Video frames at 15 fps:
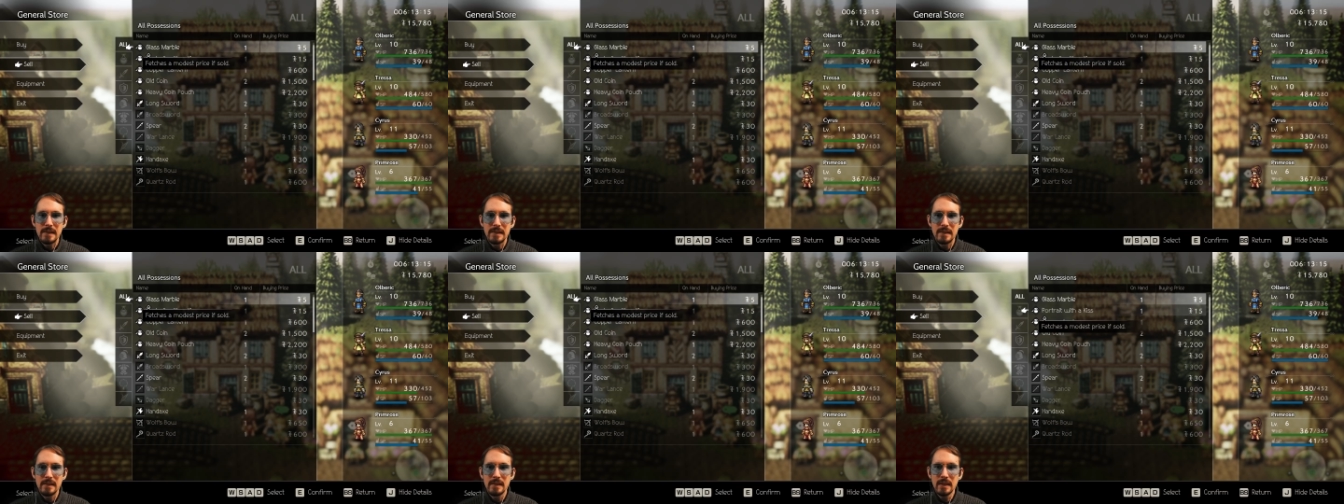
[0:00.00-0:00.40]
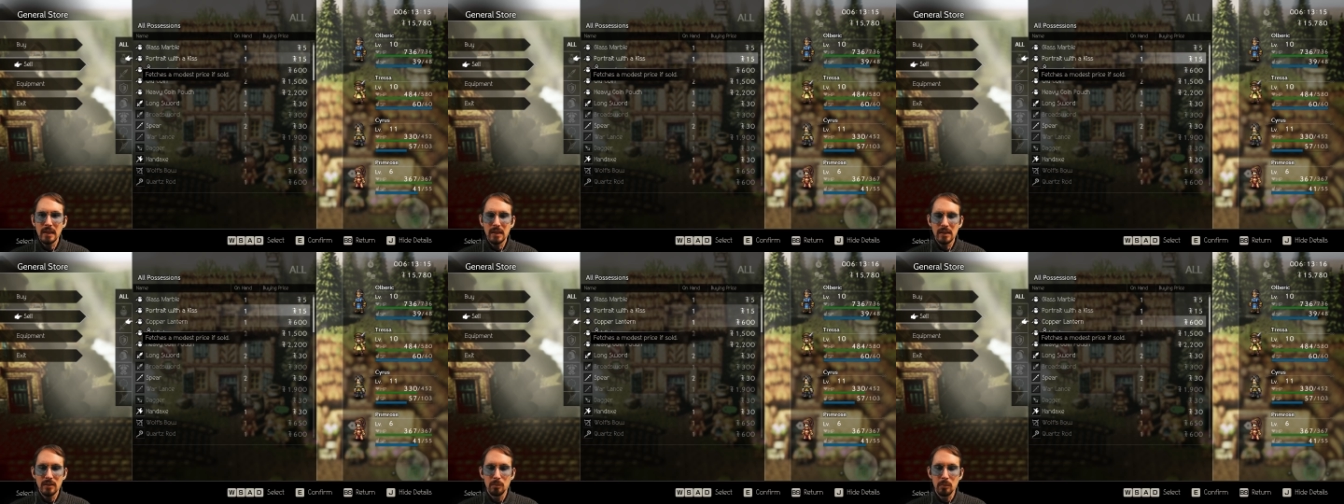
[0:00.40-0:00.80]
So I
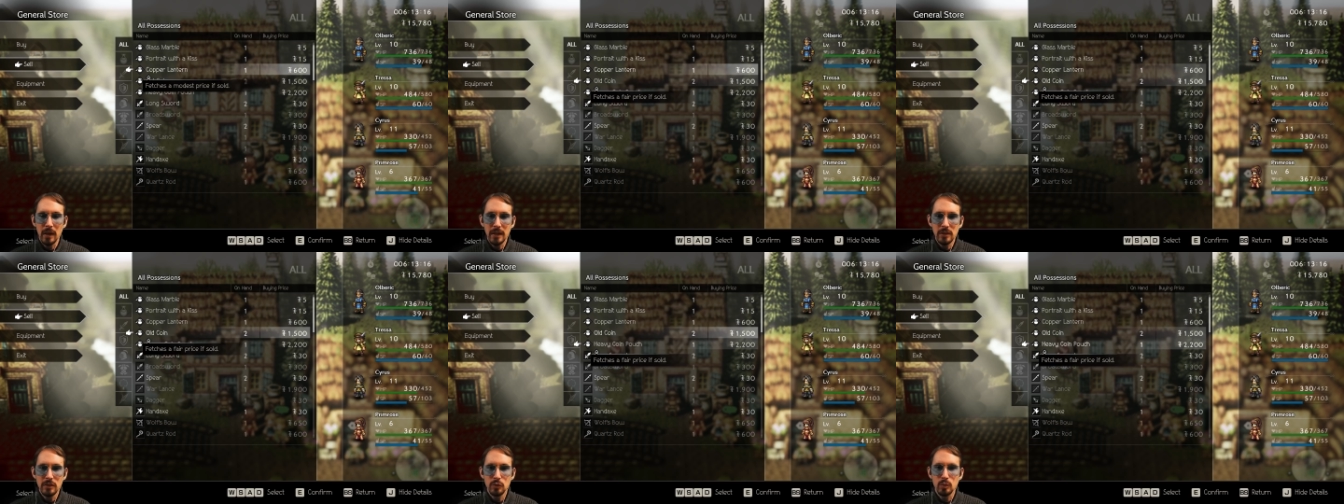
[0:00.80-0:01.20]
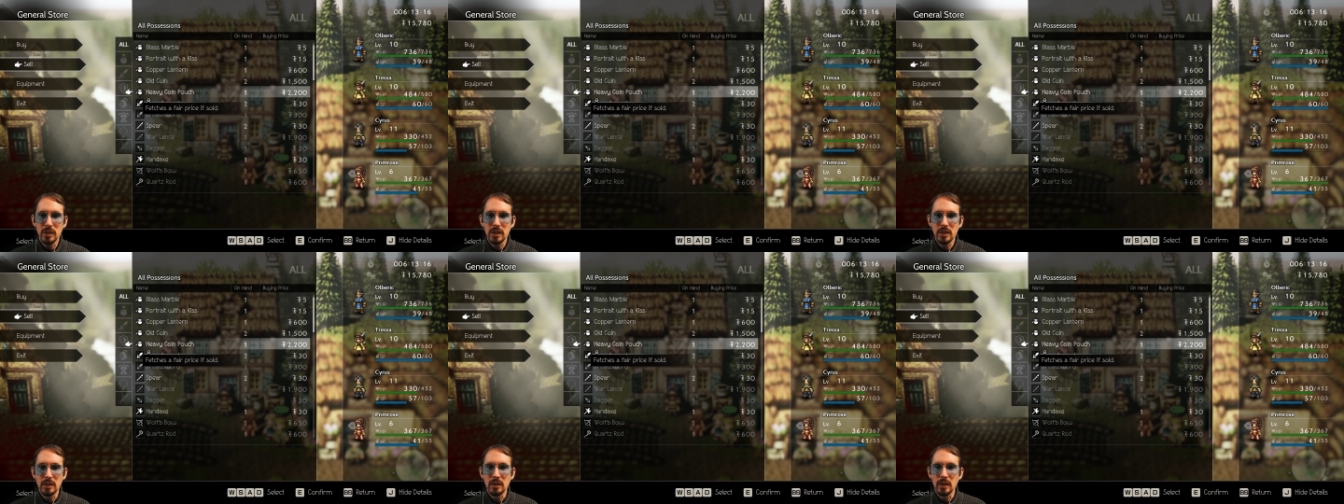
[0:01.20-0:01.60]
think this might just
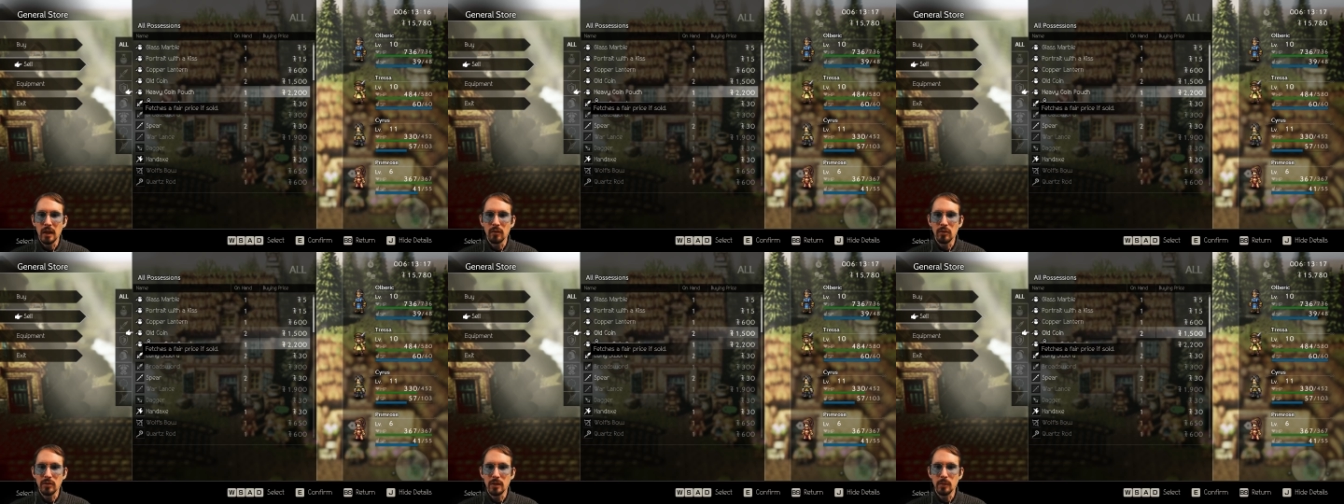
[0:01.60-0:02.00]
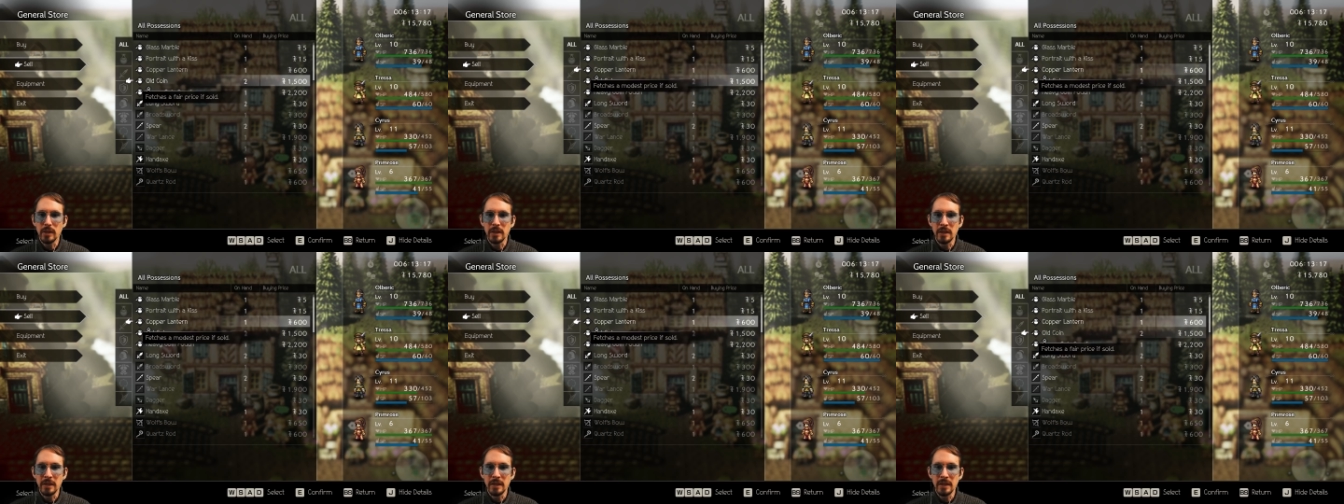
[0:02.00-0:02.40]
be everything
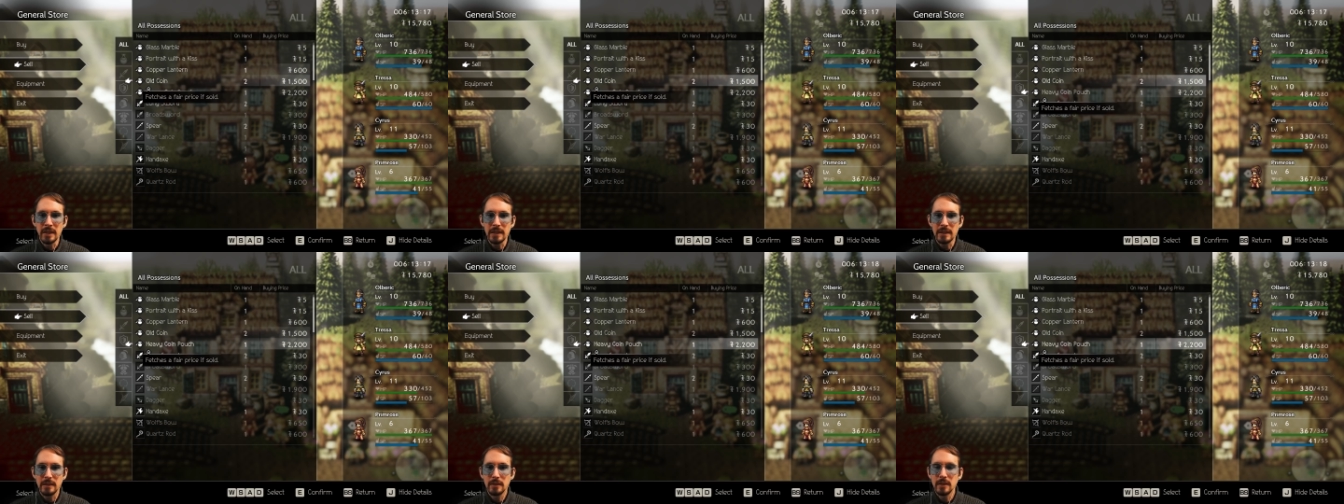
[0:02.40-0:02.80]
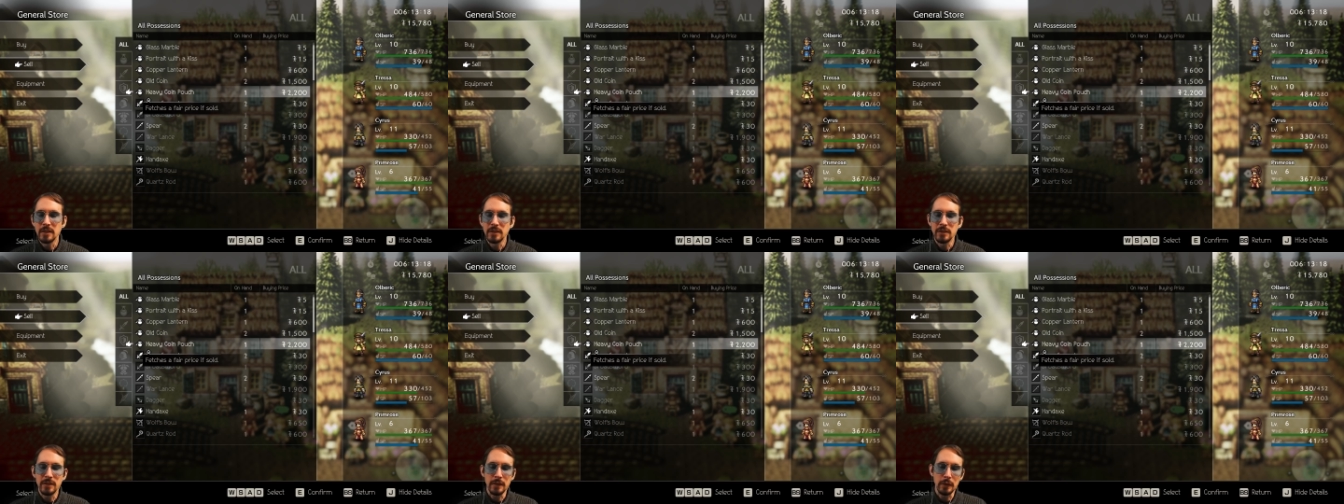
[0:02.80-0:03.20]
we can get
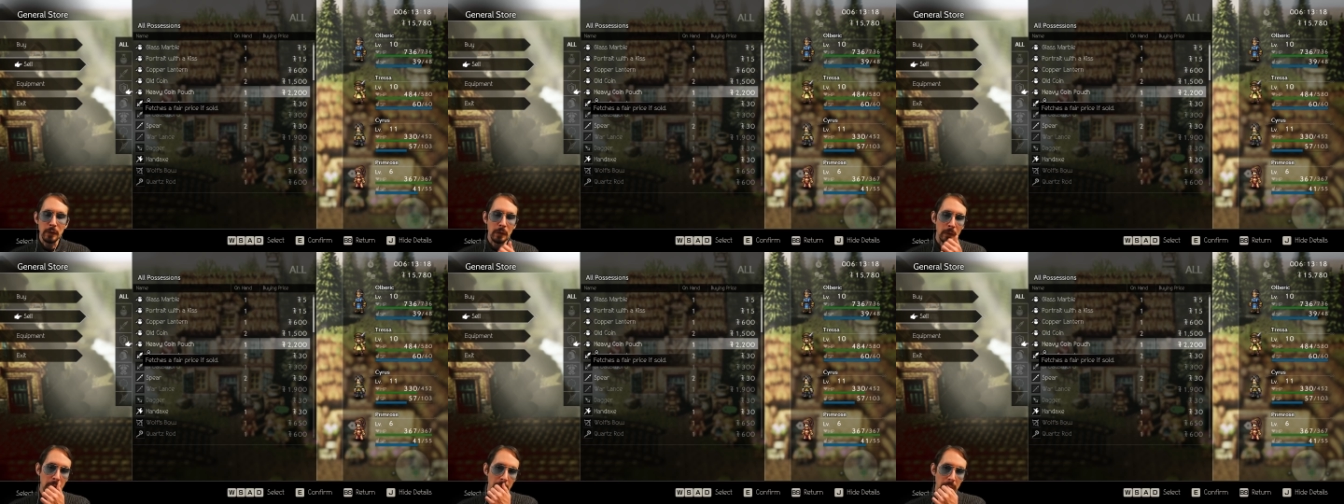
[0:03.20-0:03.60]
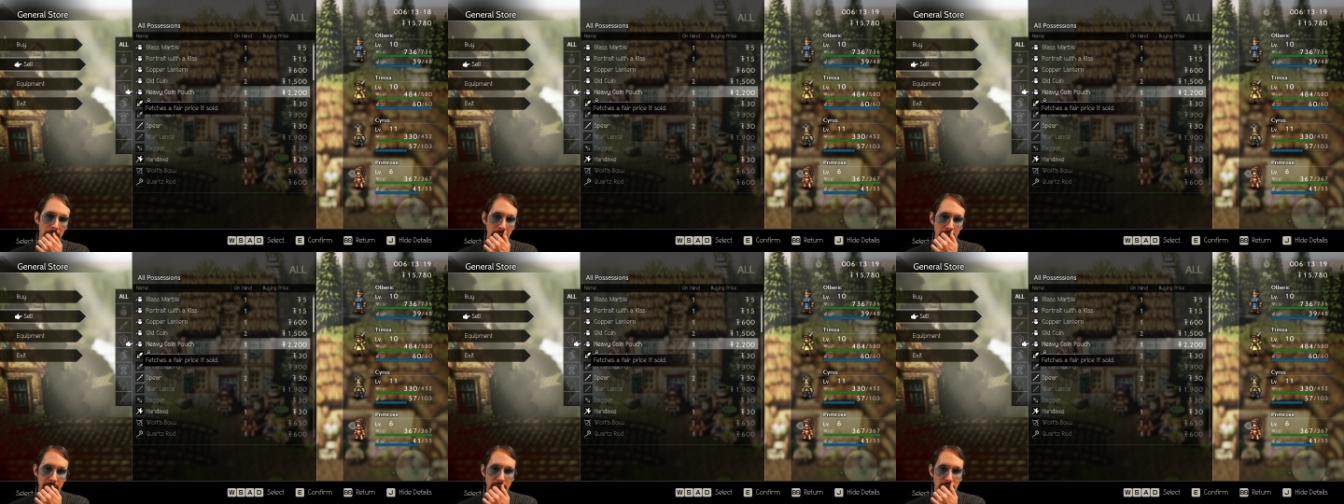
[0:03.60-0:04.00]
until
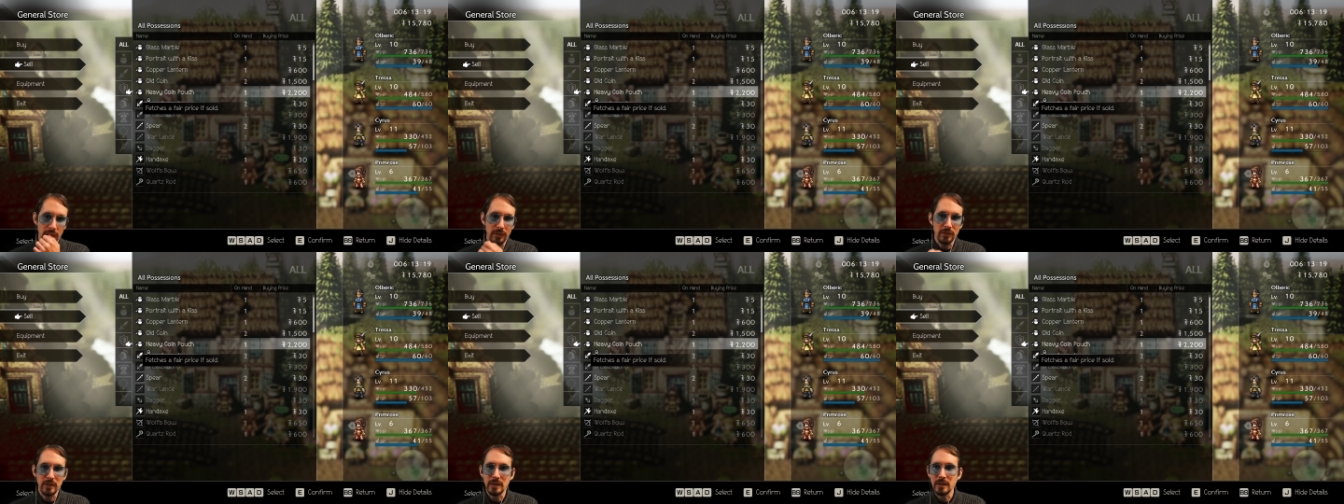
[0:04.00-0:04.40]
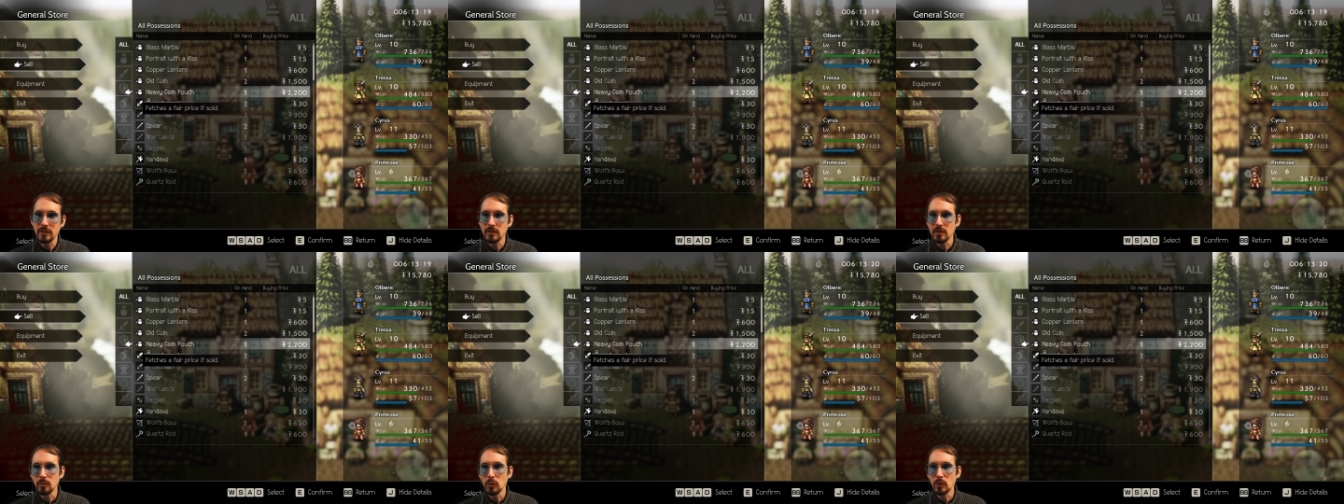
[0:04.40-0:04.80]
maybe Tressa
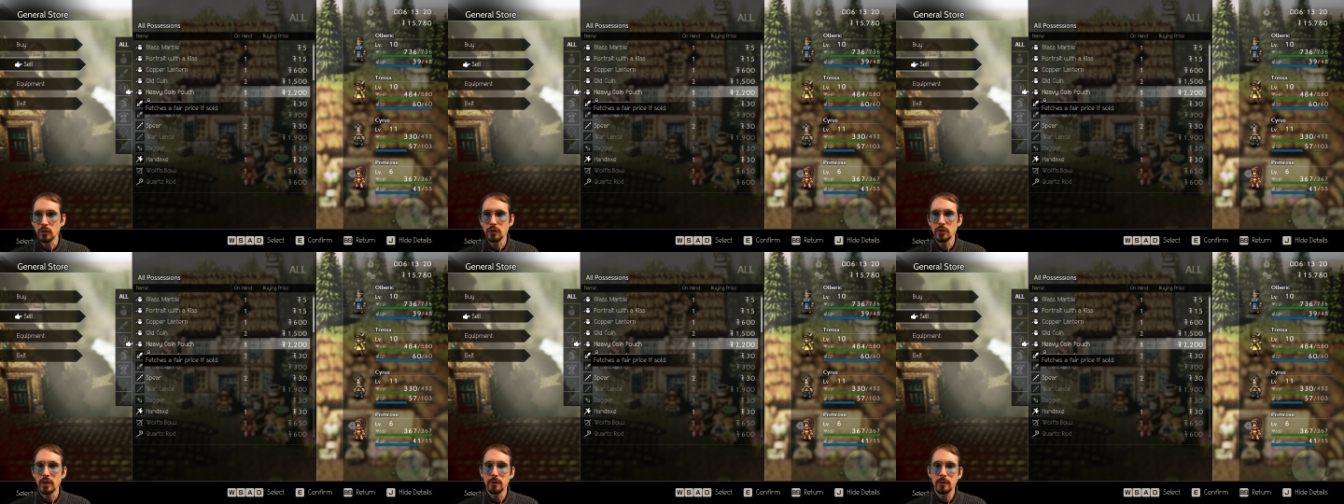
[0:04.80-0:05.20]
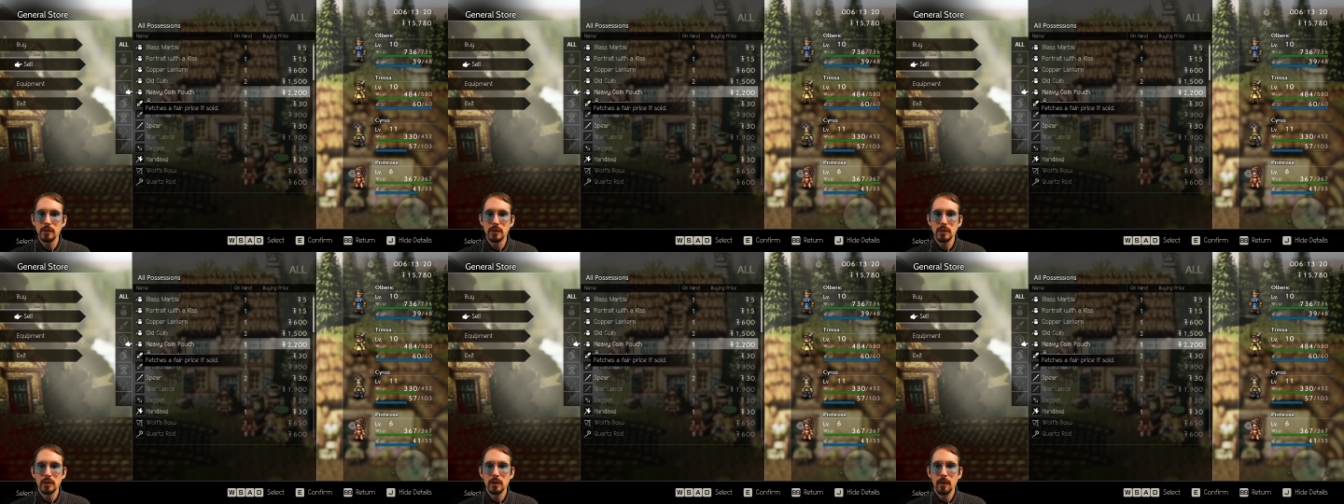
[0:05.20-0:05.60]
gets some more stuff.